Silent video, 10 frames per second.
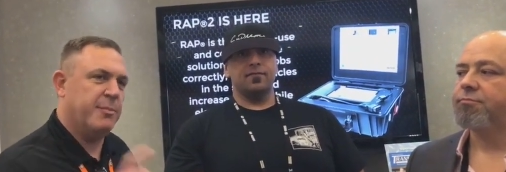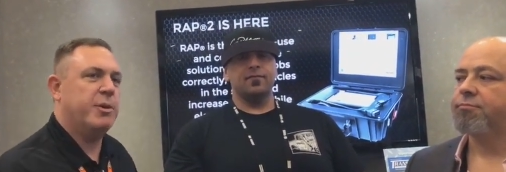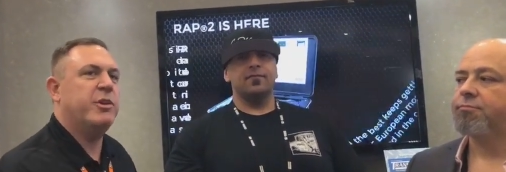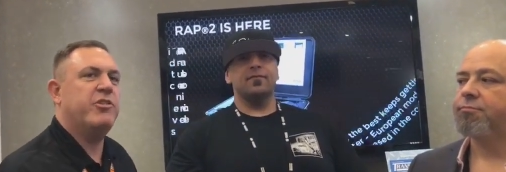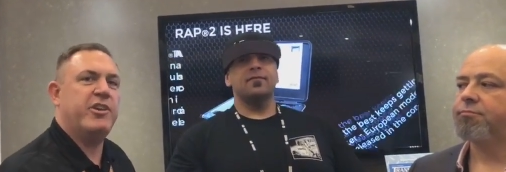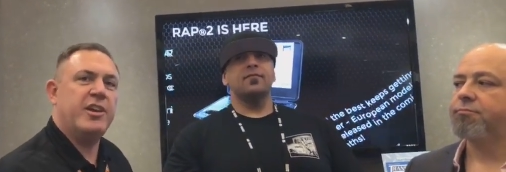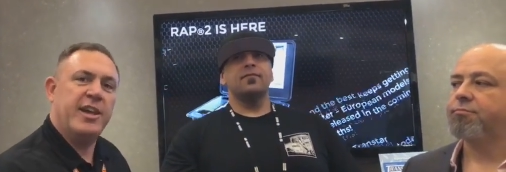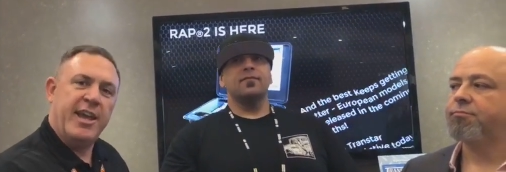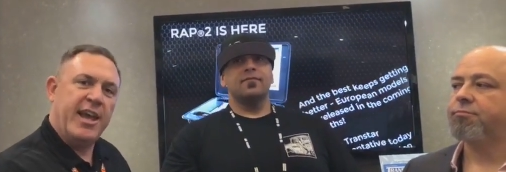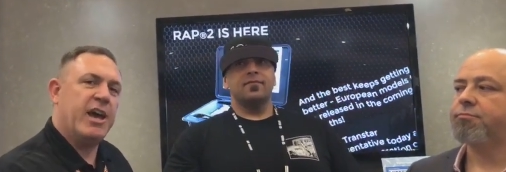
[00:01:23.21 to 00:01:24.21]
Speaker 1: Tell me what you
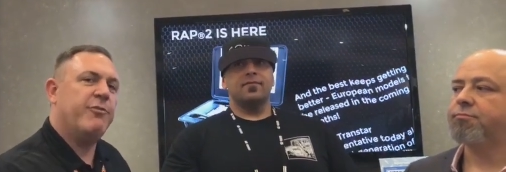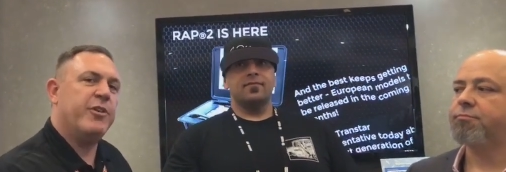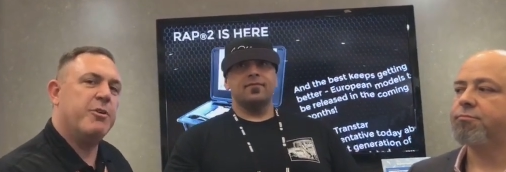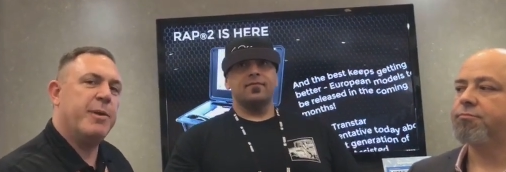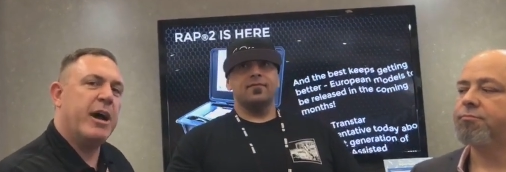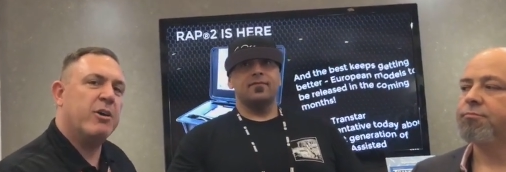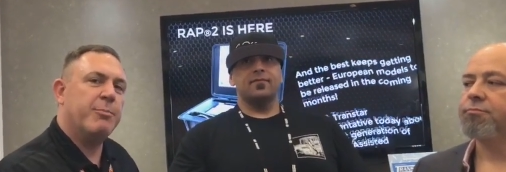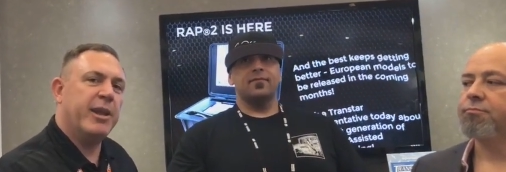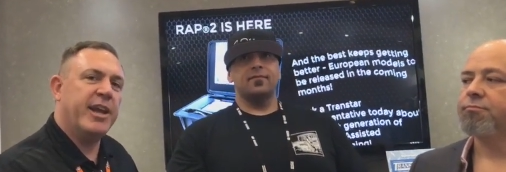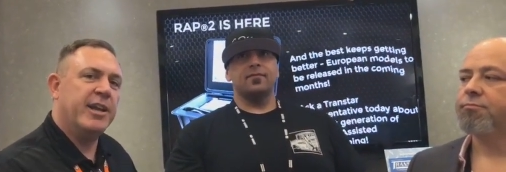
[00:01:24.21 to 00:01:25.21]
have for your
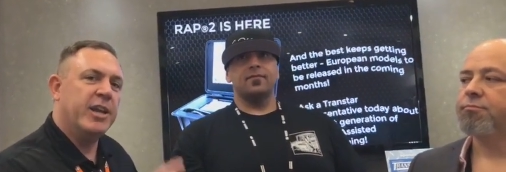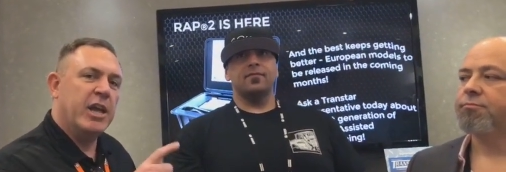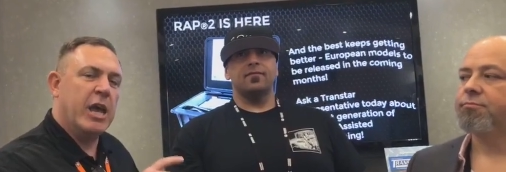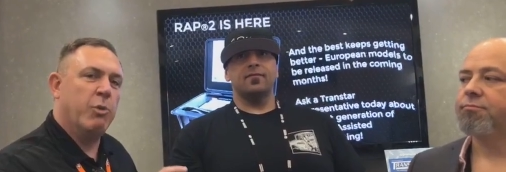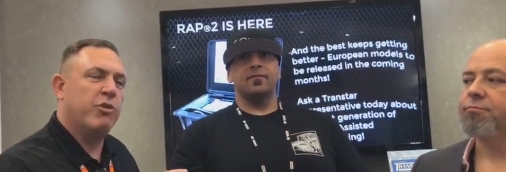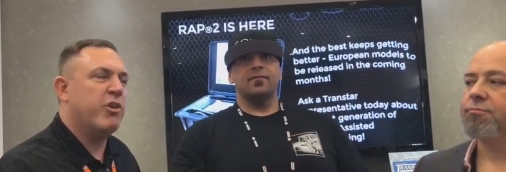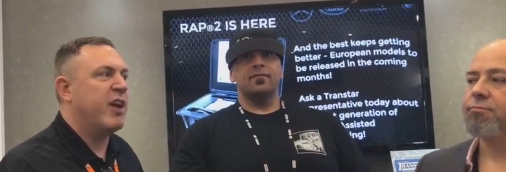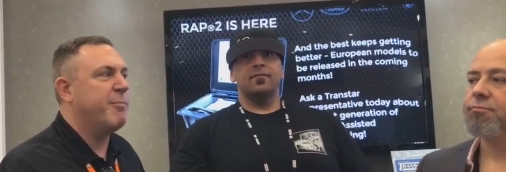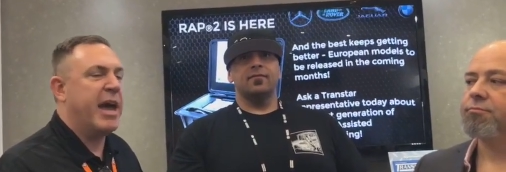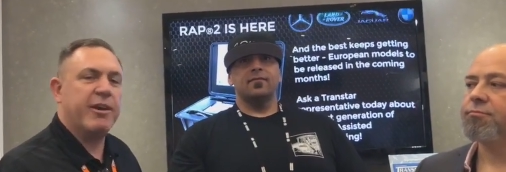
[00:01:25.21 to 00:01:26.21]
power plant, and we'll
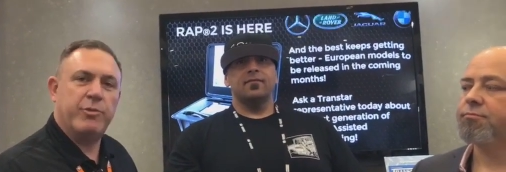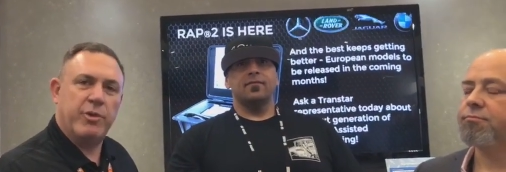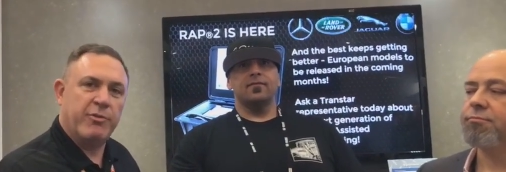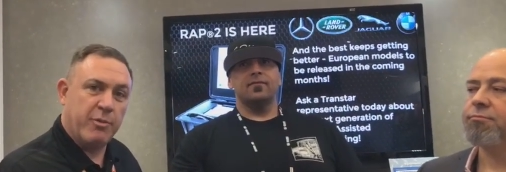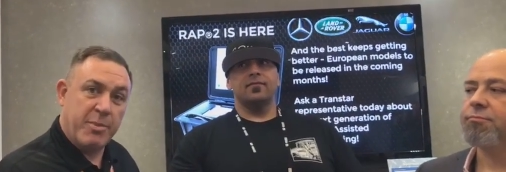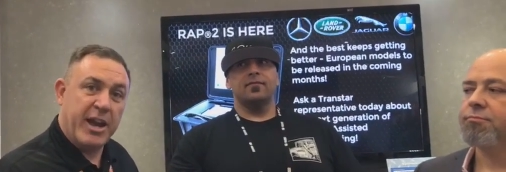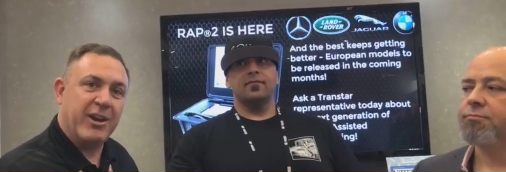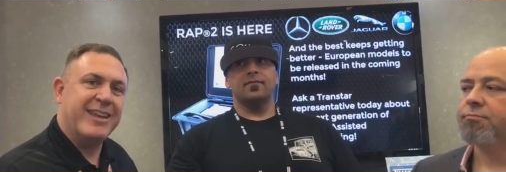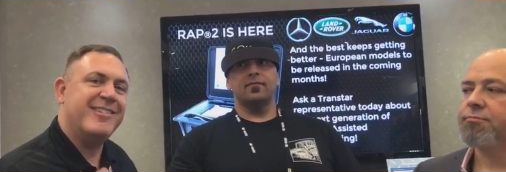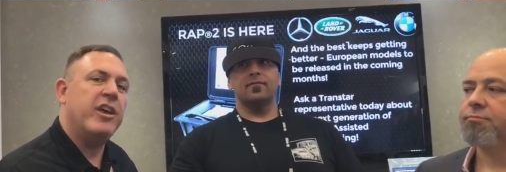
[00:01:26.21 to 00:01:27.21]
drive back from
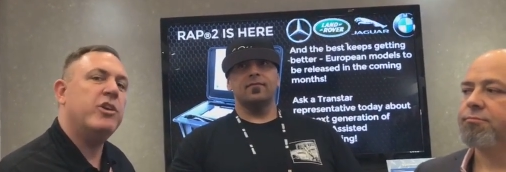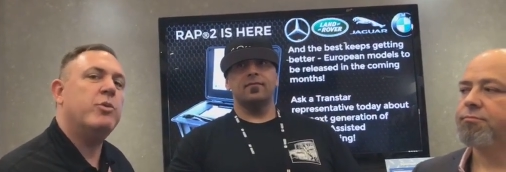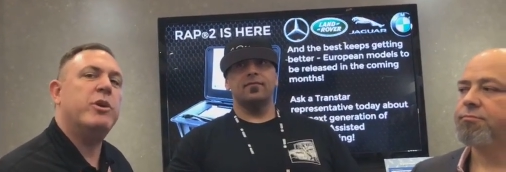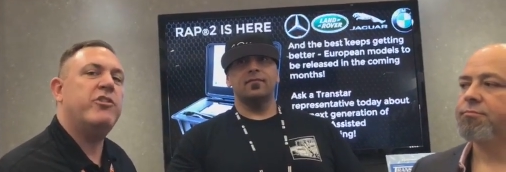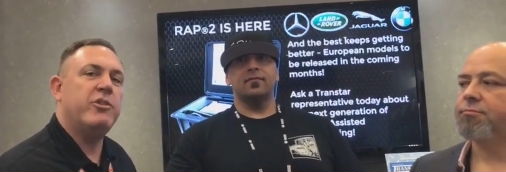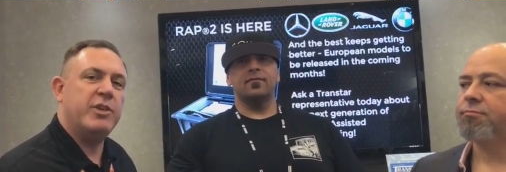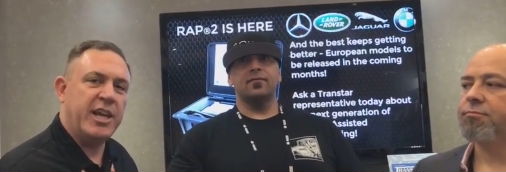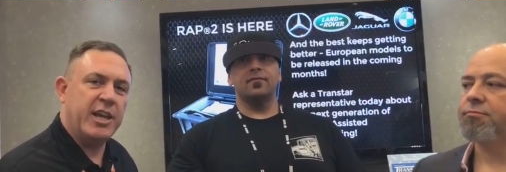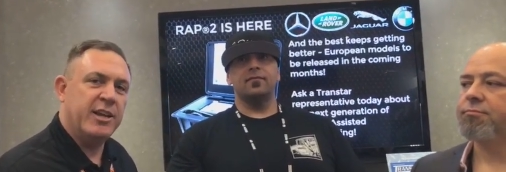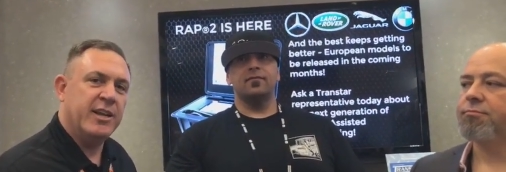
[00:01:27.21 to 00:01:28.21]
there and tell you what you
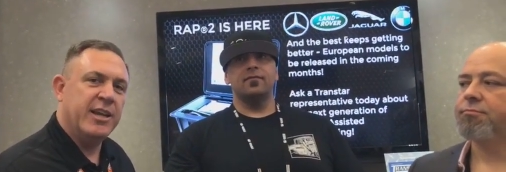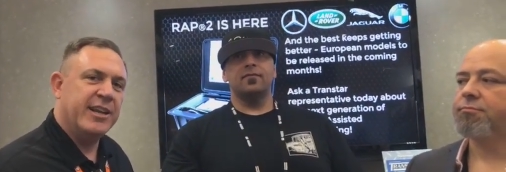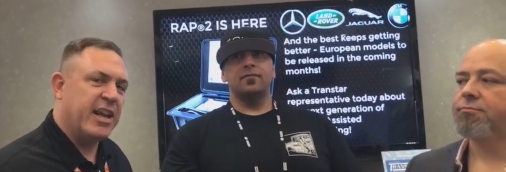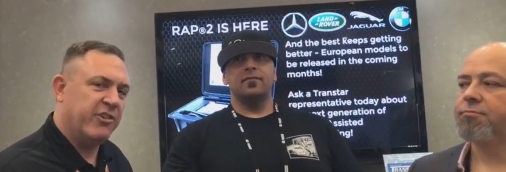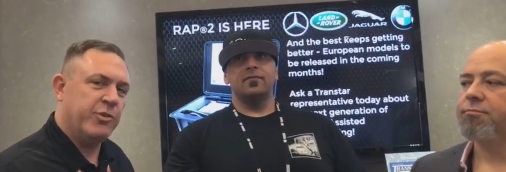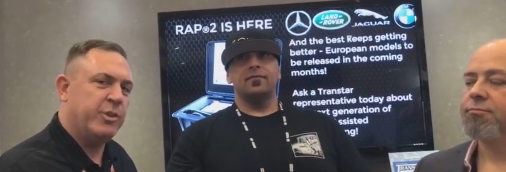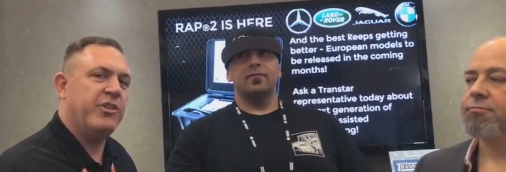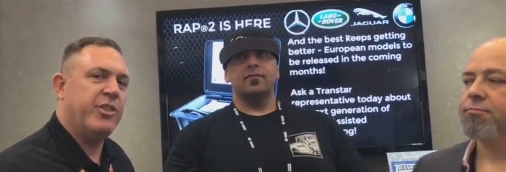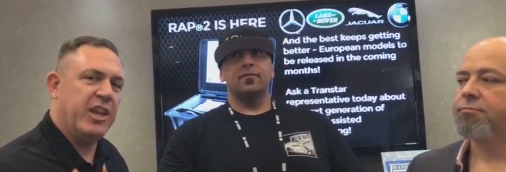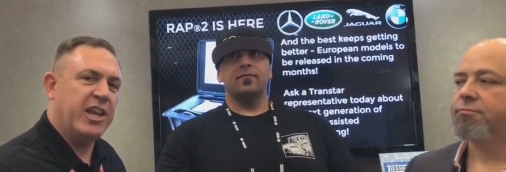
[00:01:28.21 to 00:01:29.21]
need, not just
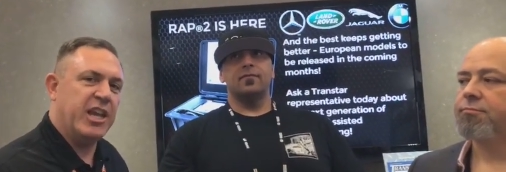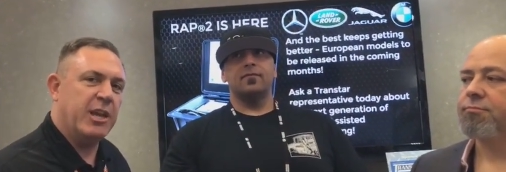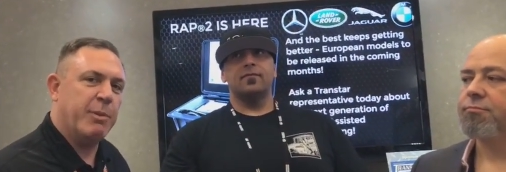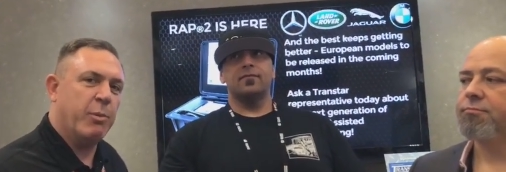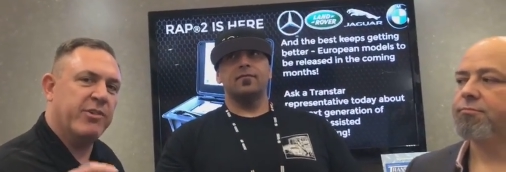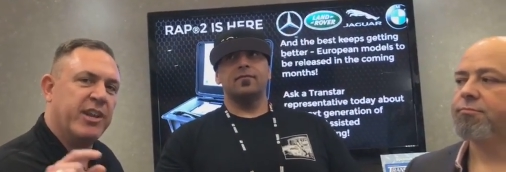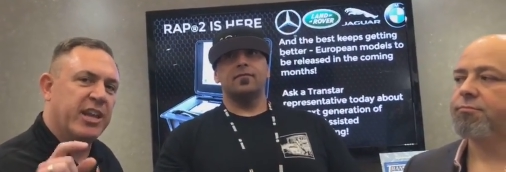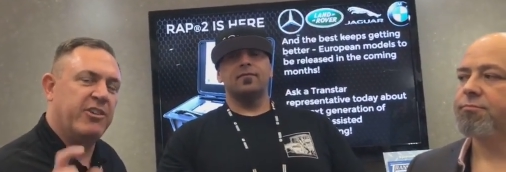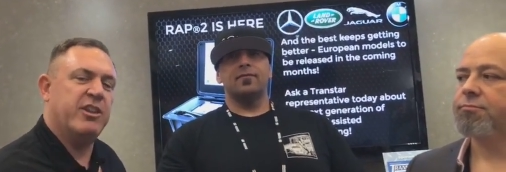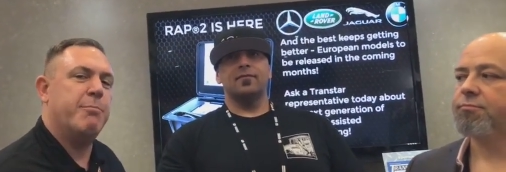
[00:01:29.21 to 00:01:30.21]
what you think you need, but what's
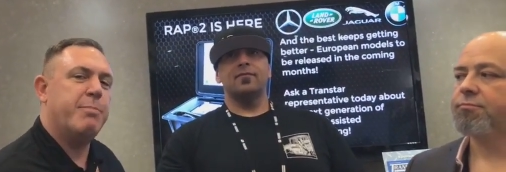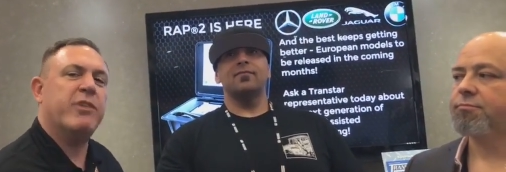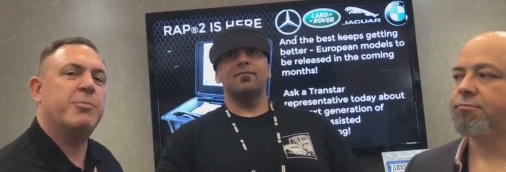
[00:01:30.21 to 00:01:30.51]
going to get you the